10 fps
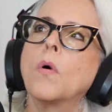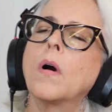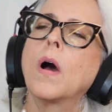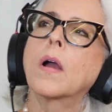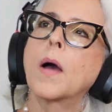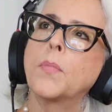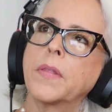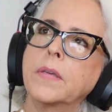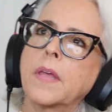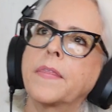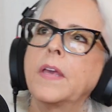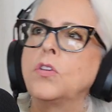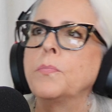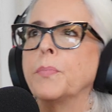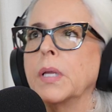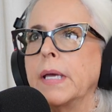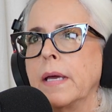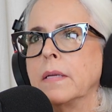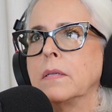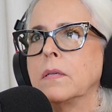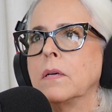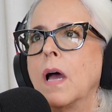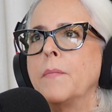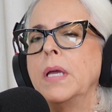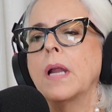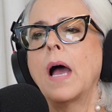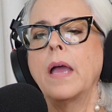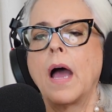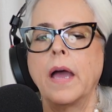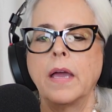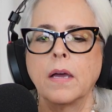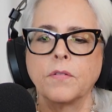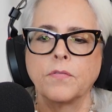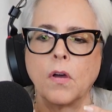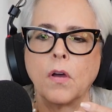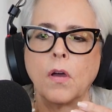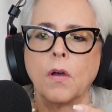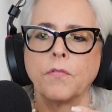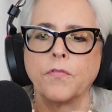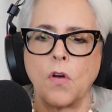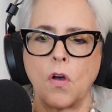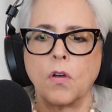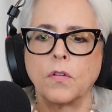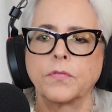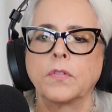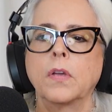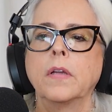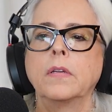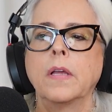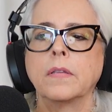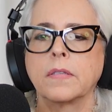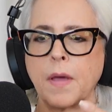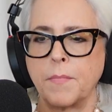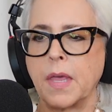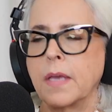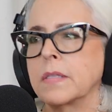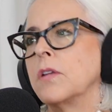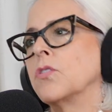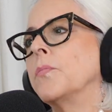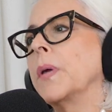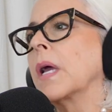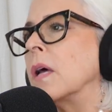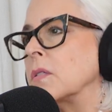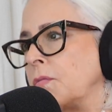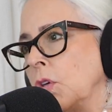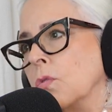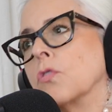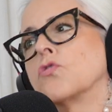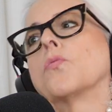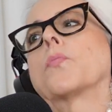A couple of things. I think you blend. I mean, I have evolved in some things I do because of you, because